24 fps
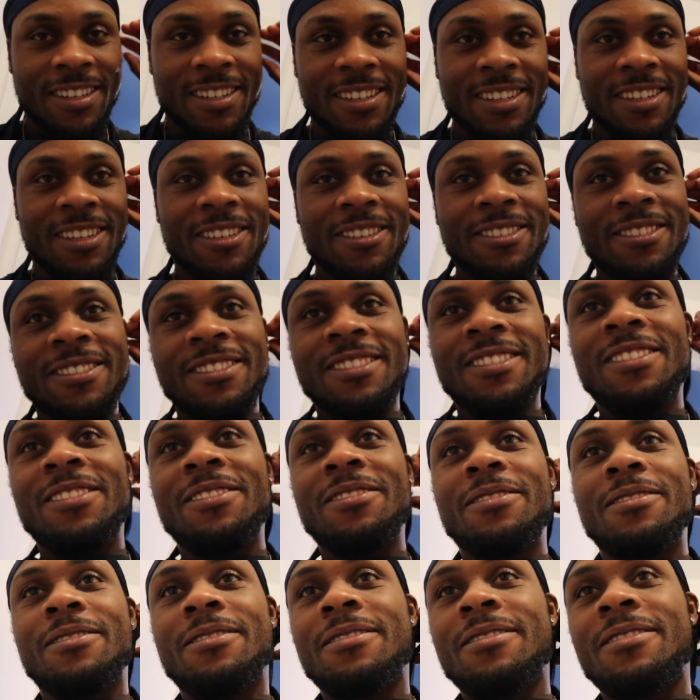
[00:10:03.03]
you know.
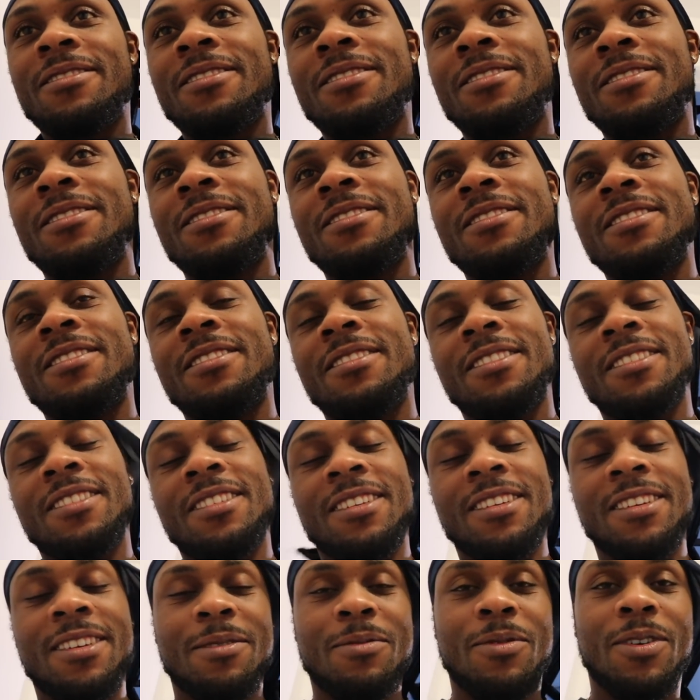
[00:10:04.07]

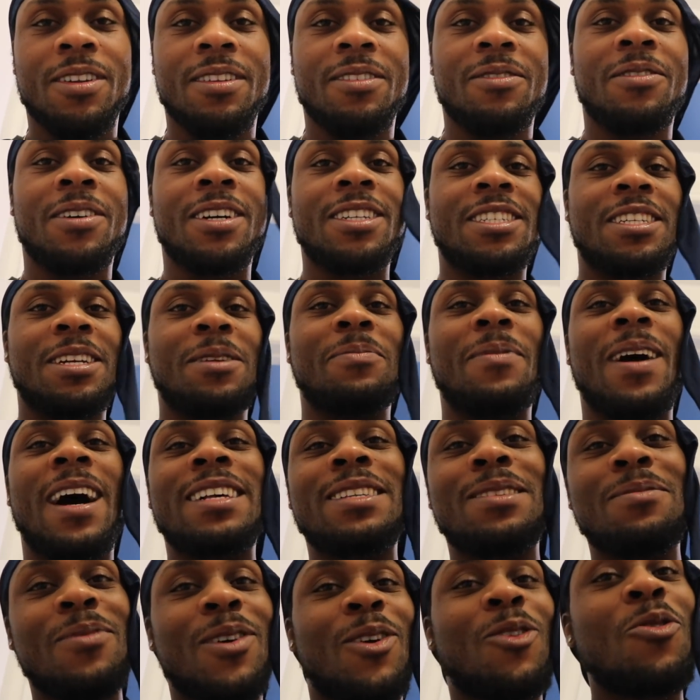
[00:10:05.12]
But watch them.
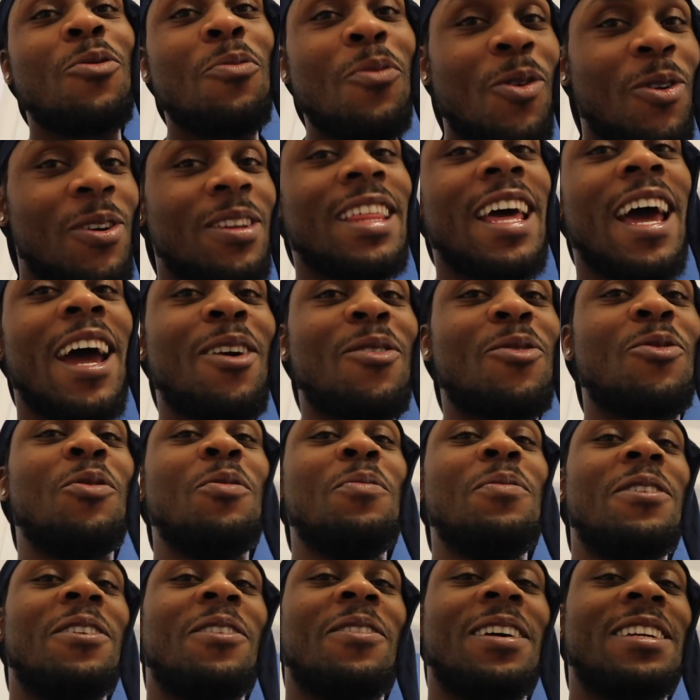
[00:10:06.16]
As me come out the
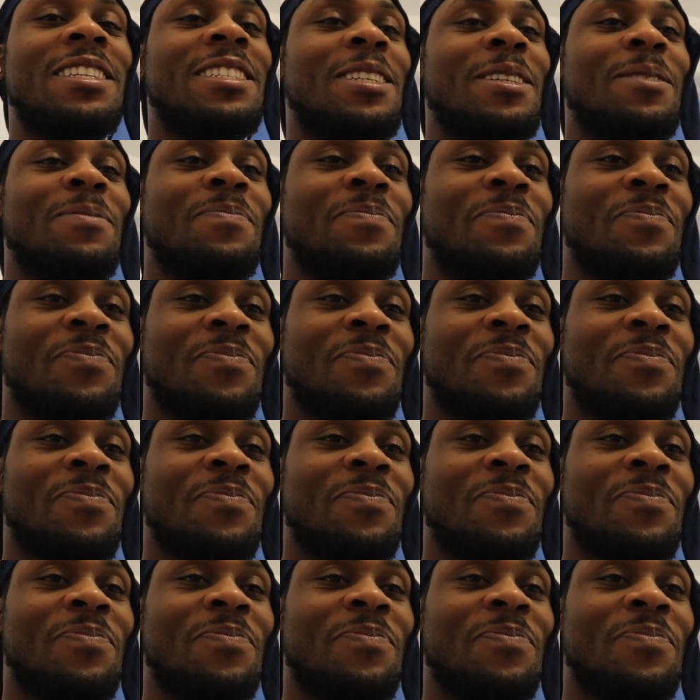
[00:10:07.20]
room and watch it.